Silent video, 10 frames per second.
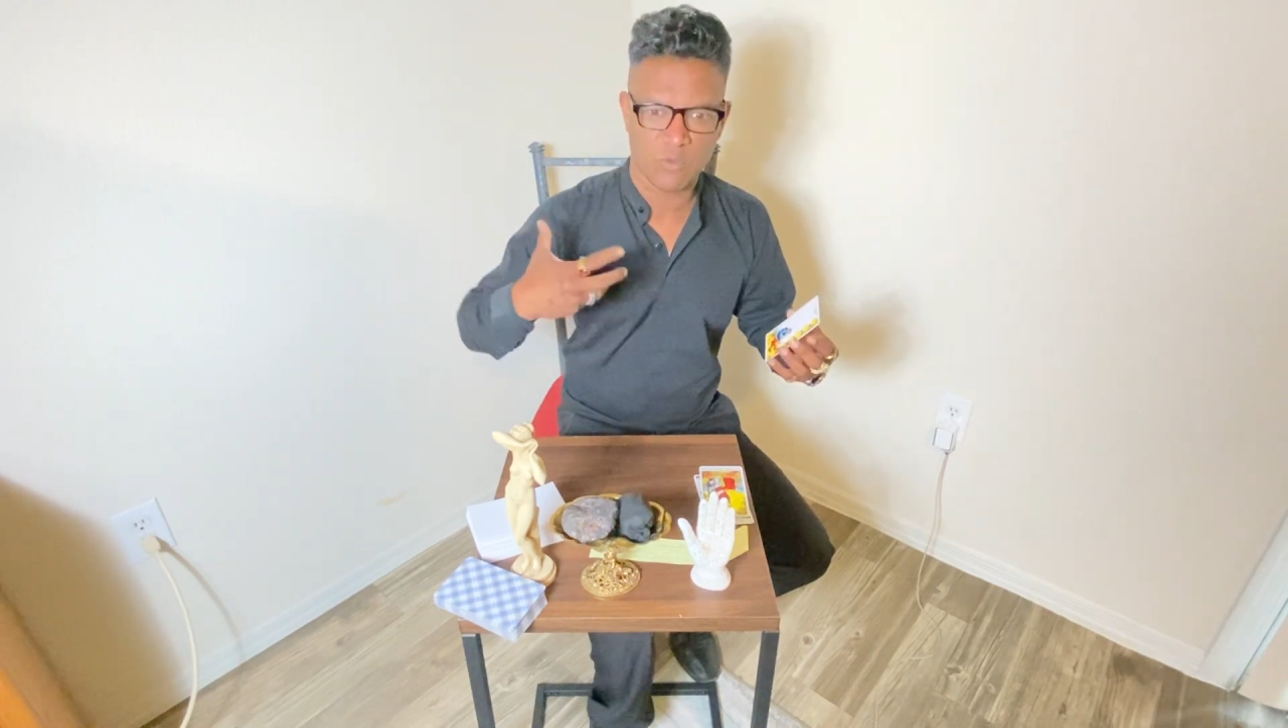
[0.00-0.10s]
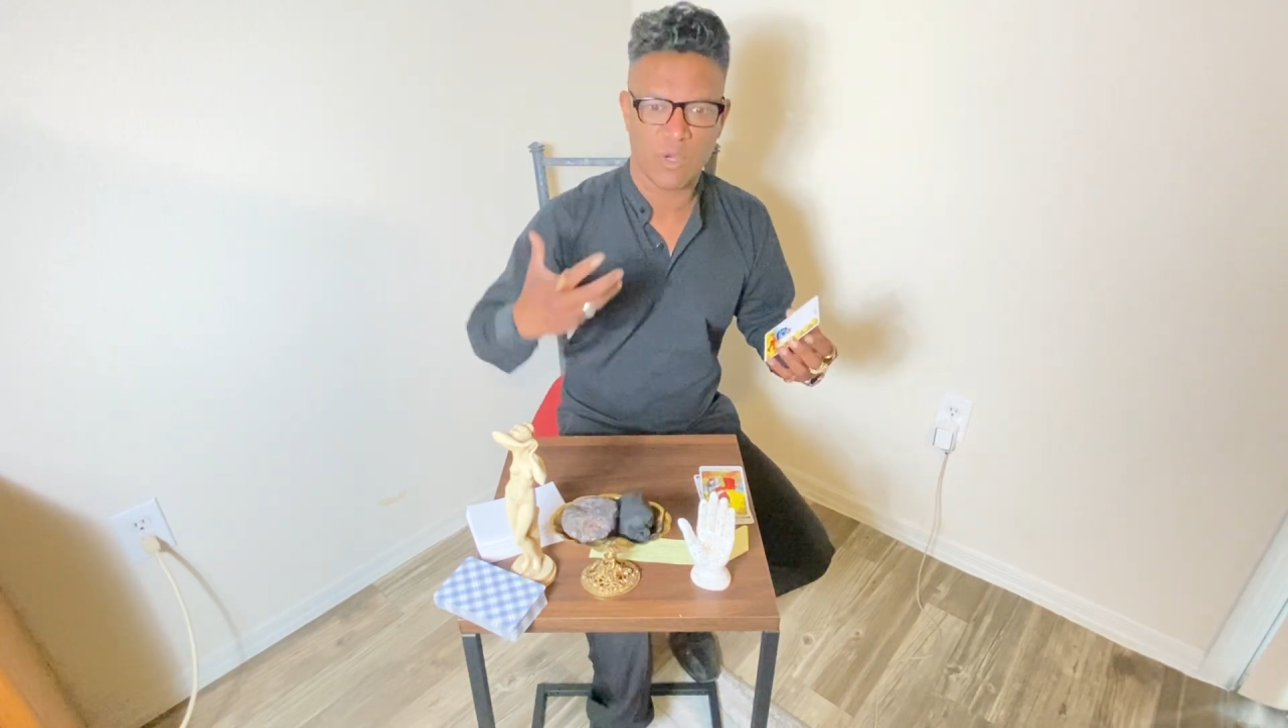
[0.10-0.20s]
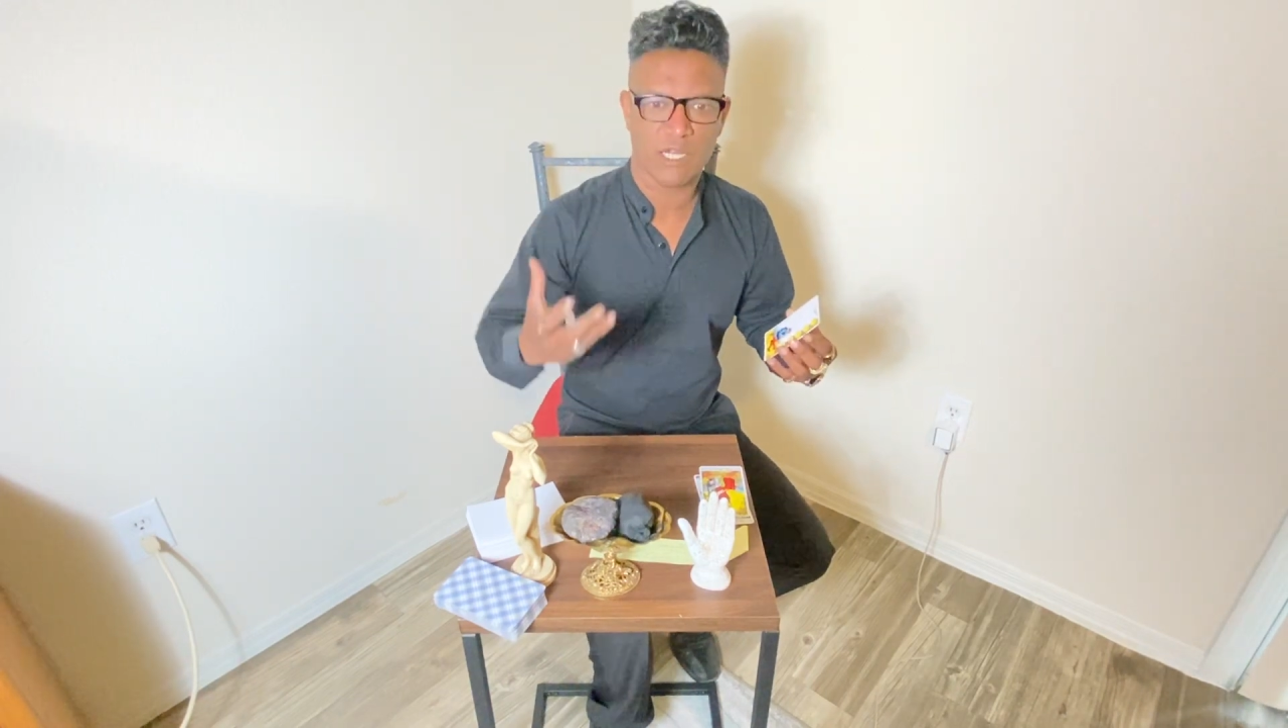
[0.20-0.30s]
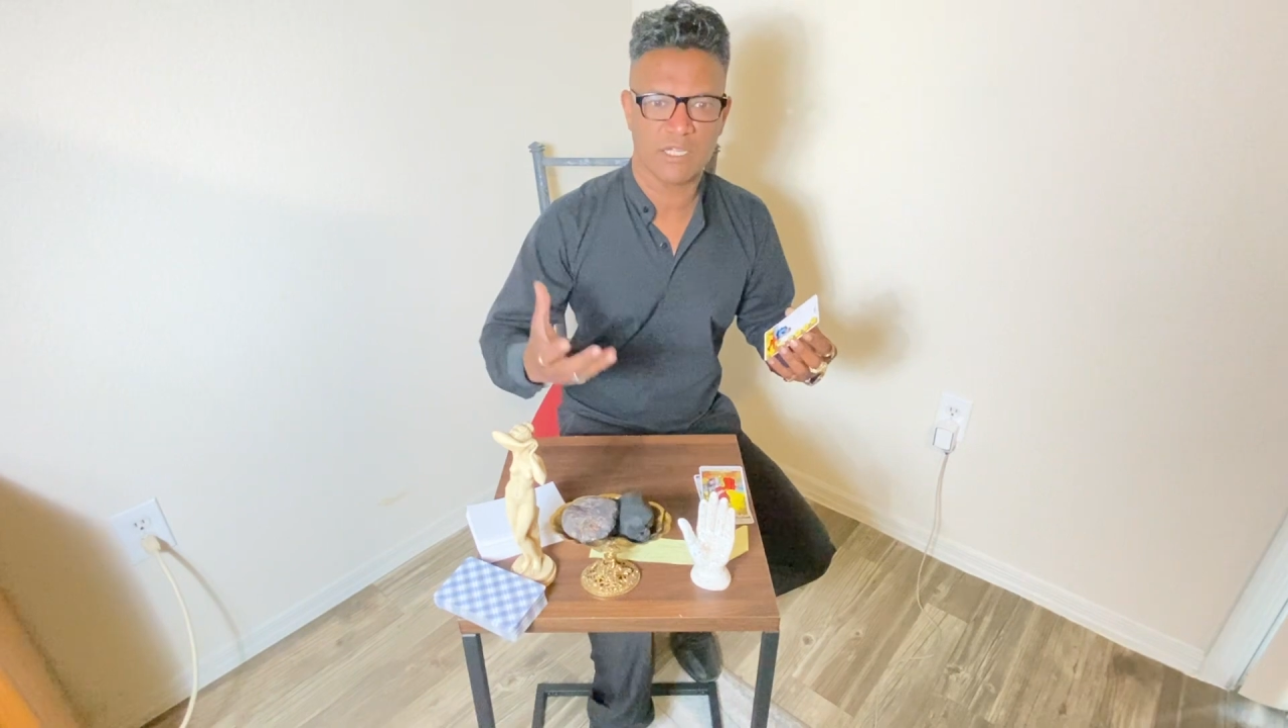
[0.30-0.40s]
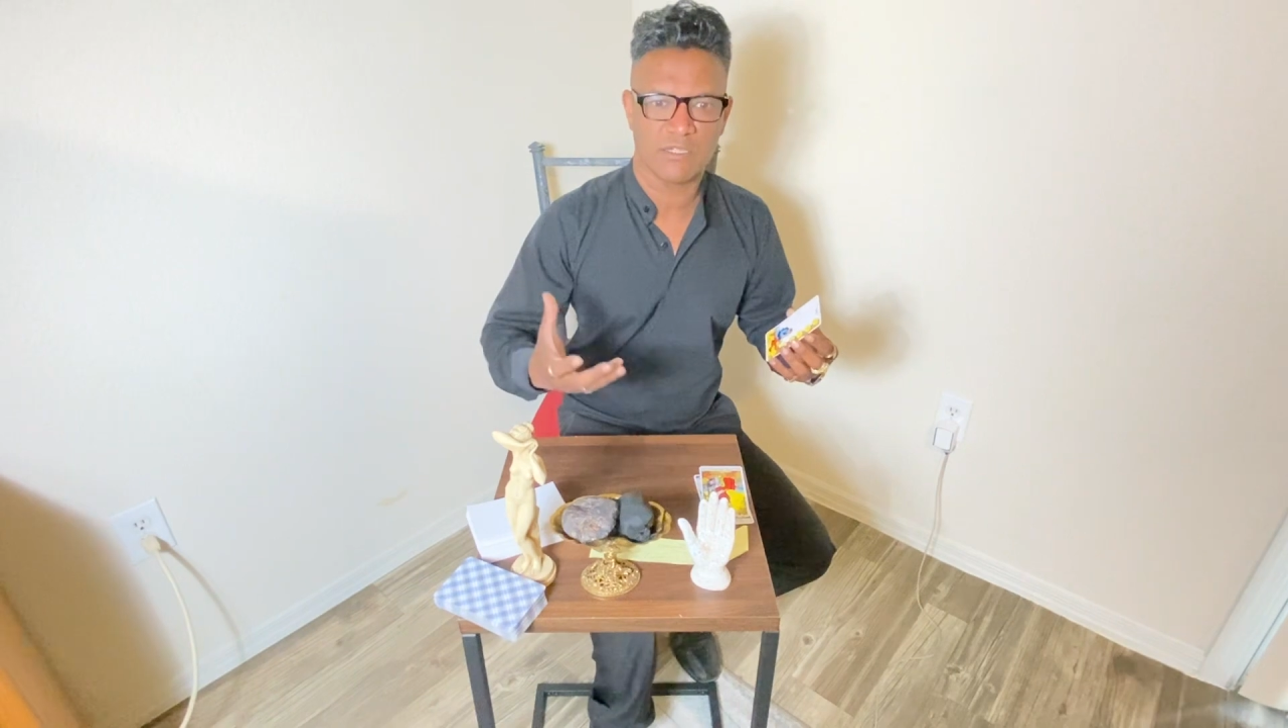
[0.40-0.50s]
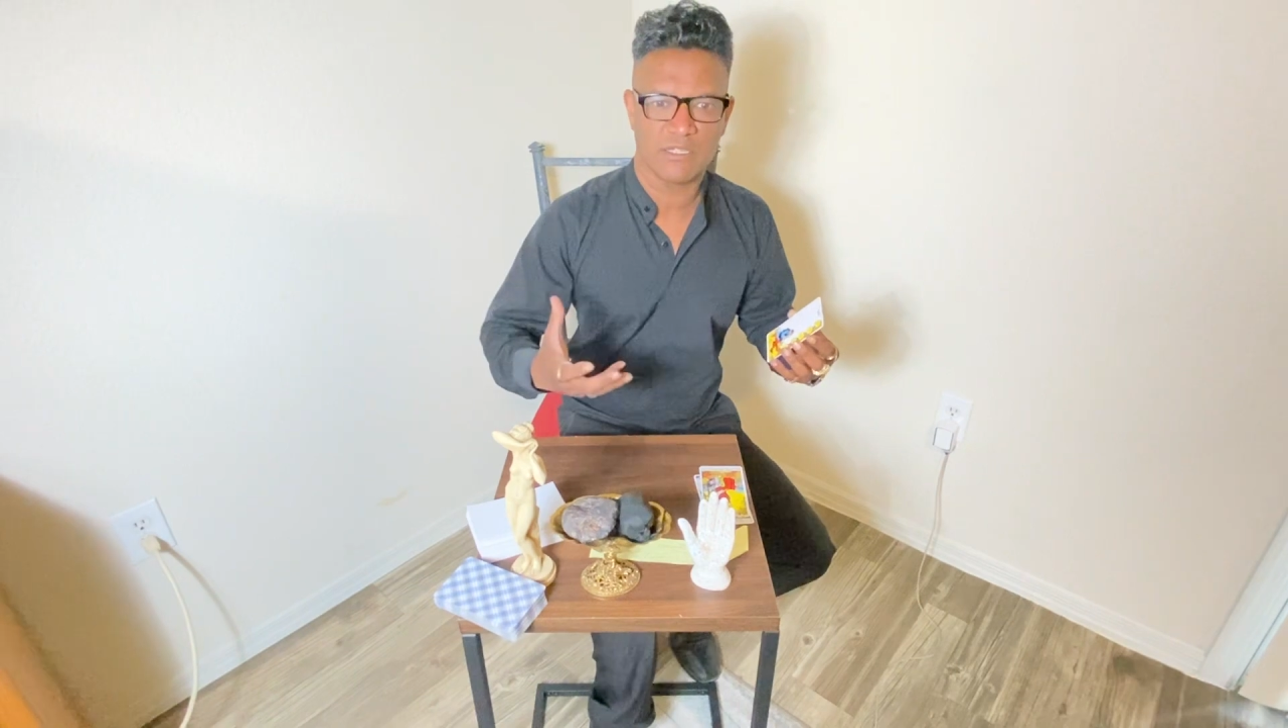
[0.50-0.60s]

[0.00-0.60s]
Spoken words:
You wanna